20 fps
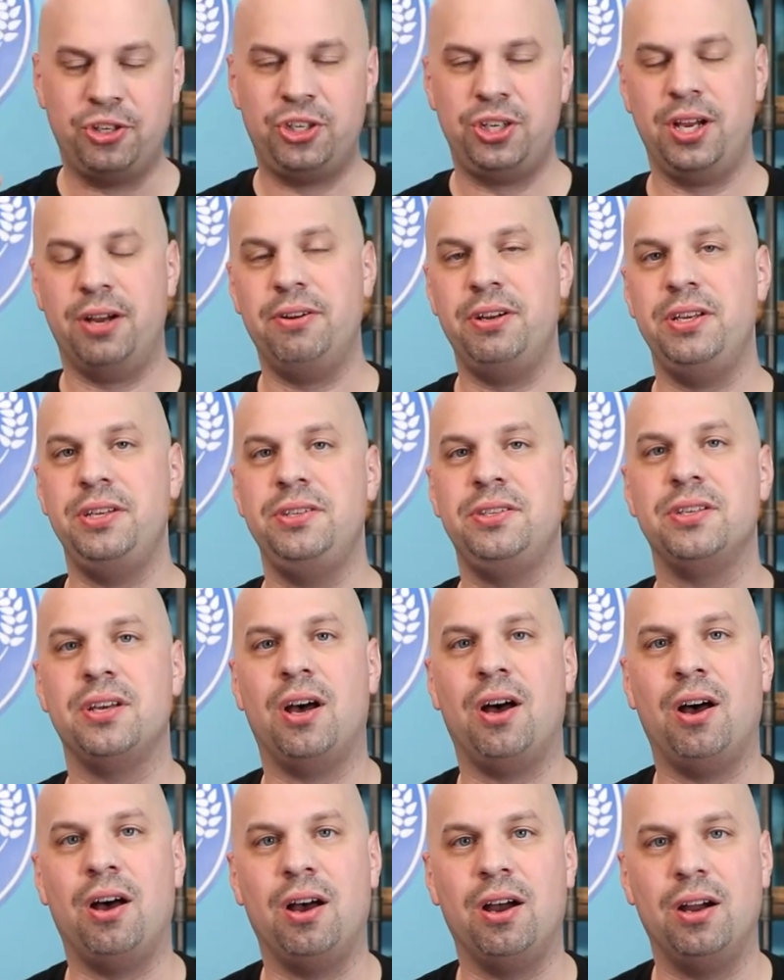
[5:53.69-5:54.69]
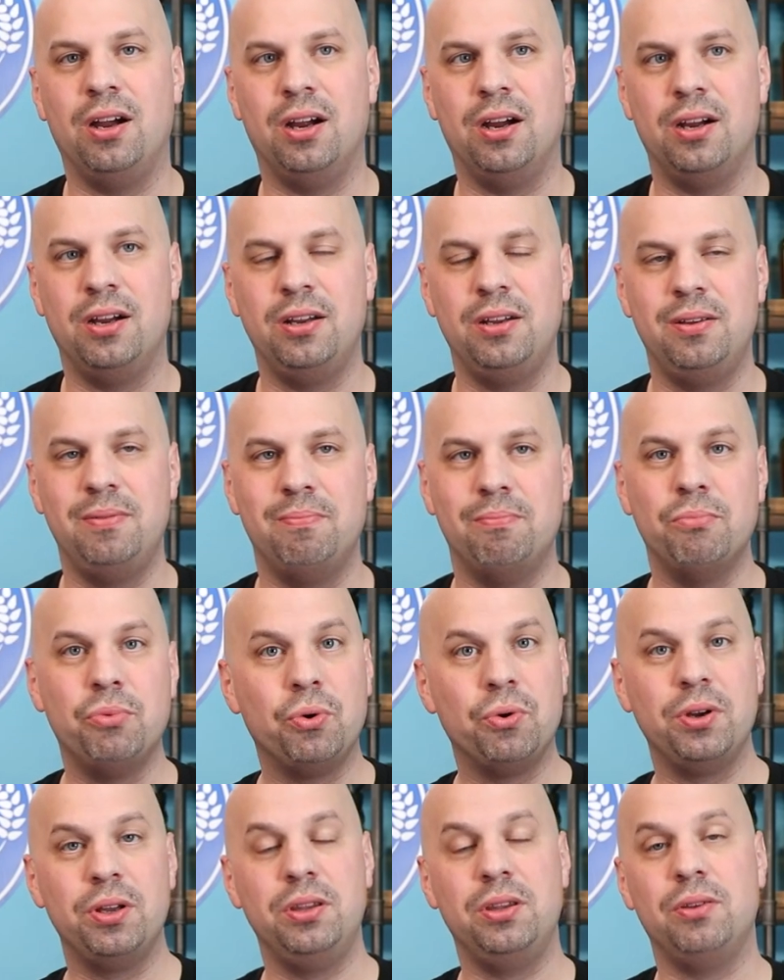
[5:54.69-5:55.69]
cherries are
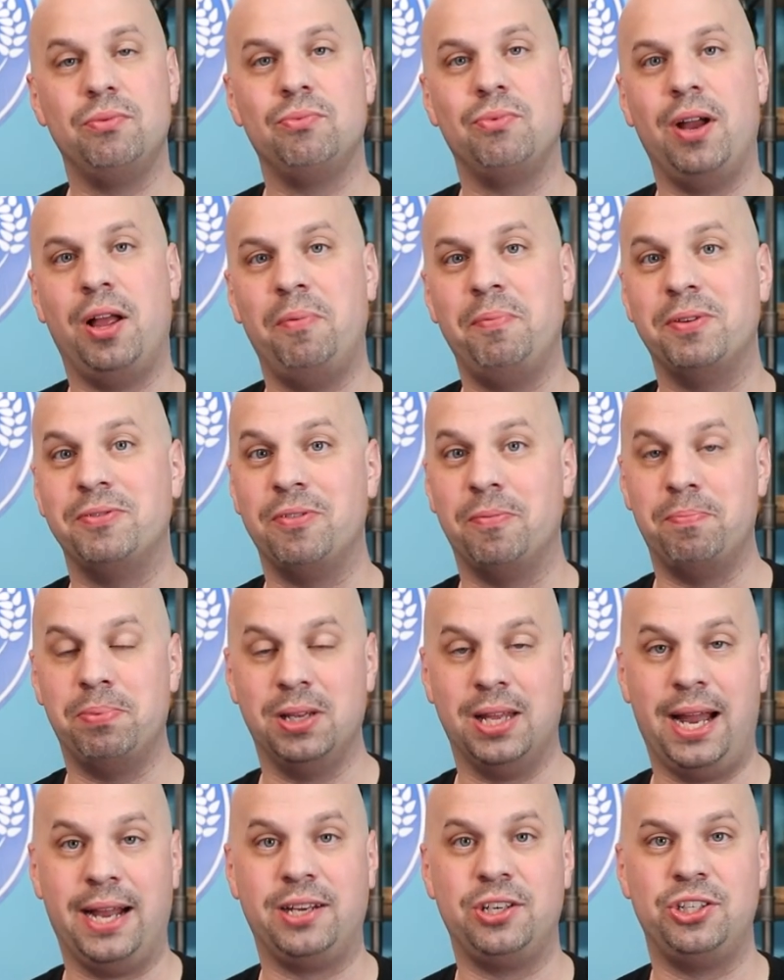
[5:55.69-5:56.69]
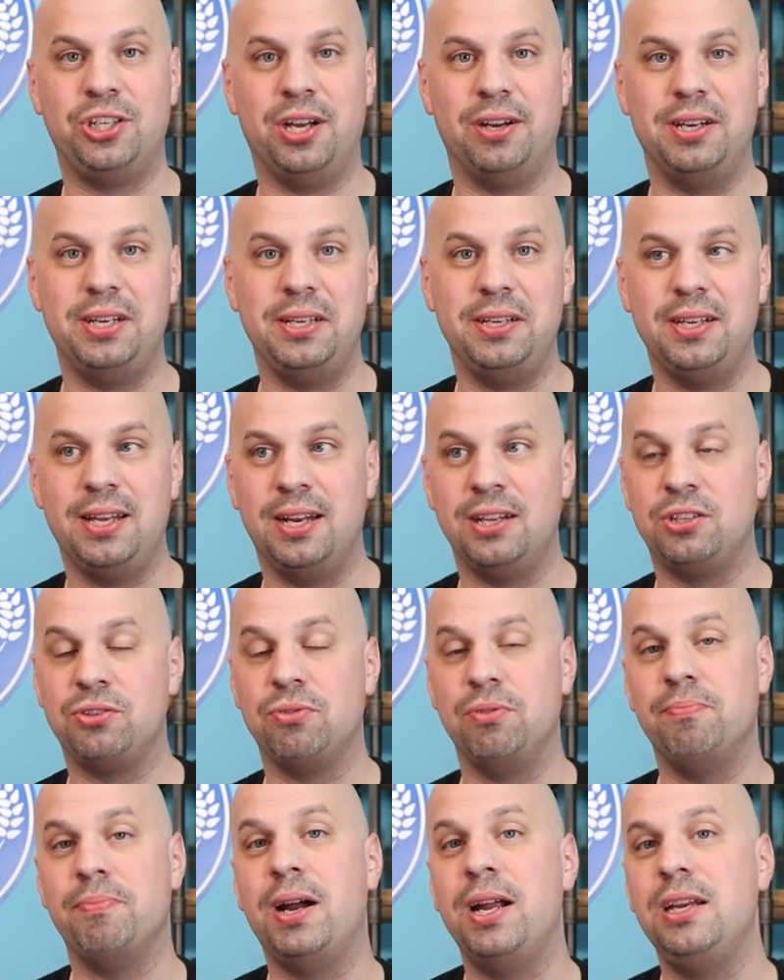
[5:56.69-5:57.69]
more in the realm of a black cherry, and it's
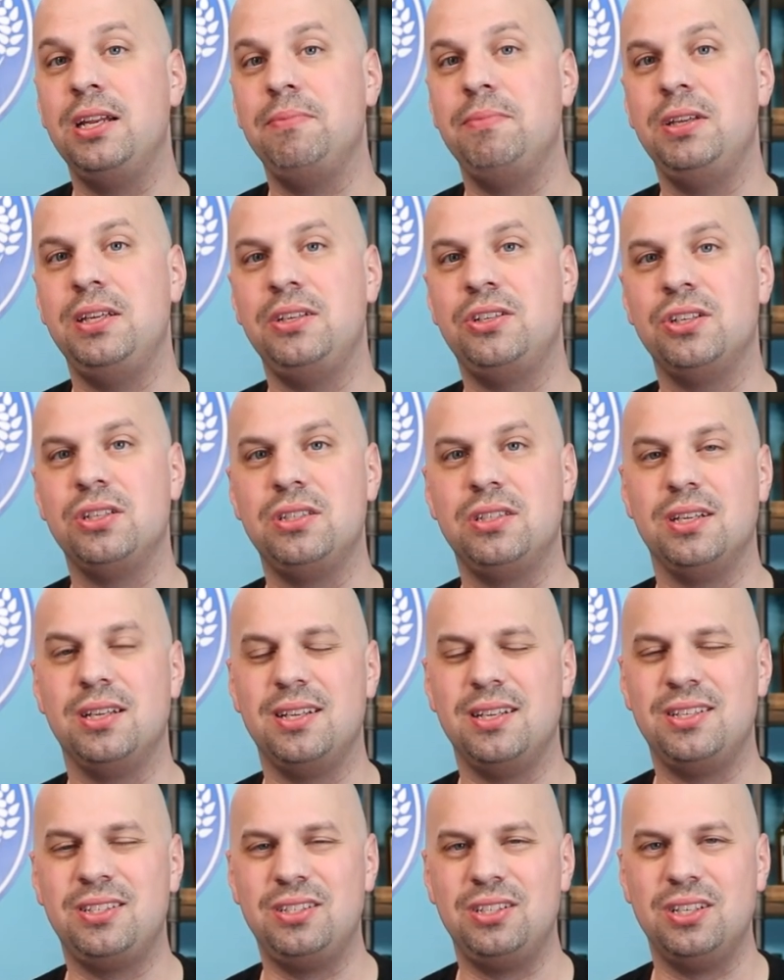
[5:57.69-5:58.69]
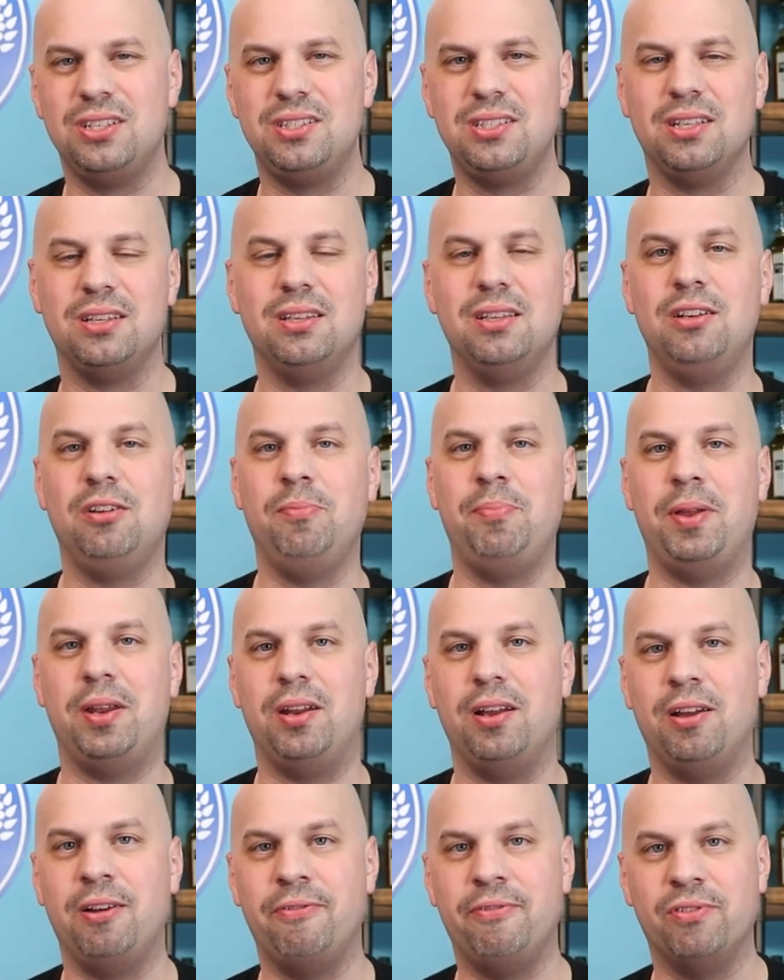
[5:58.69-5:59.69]
reminding me just a little
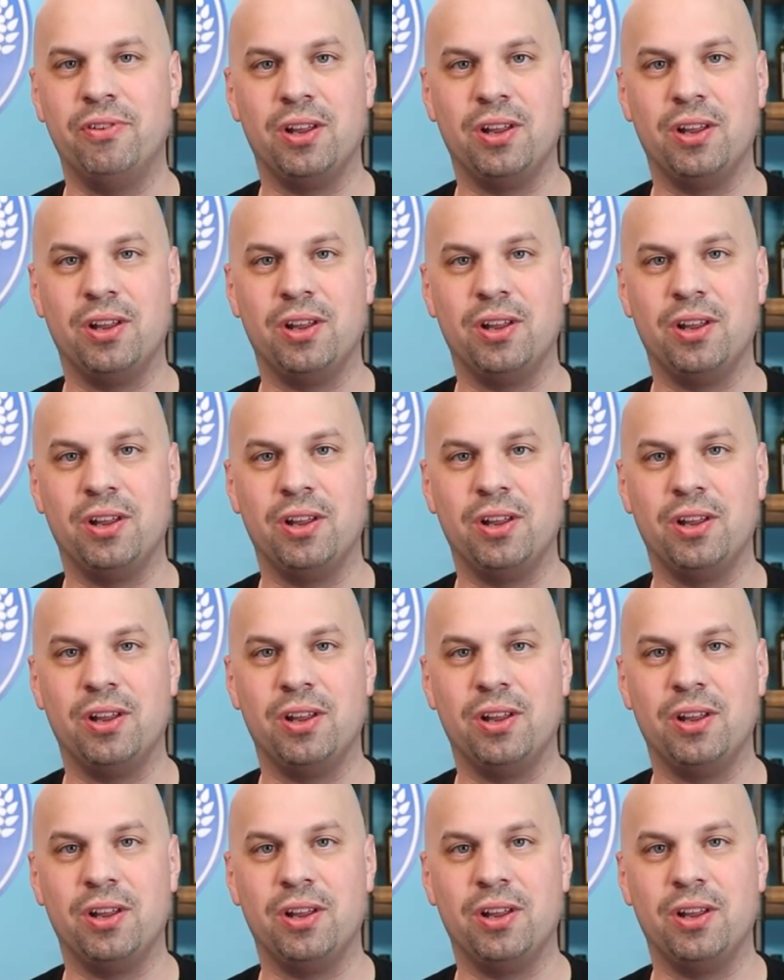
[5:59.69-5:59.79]
bit of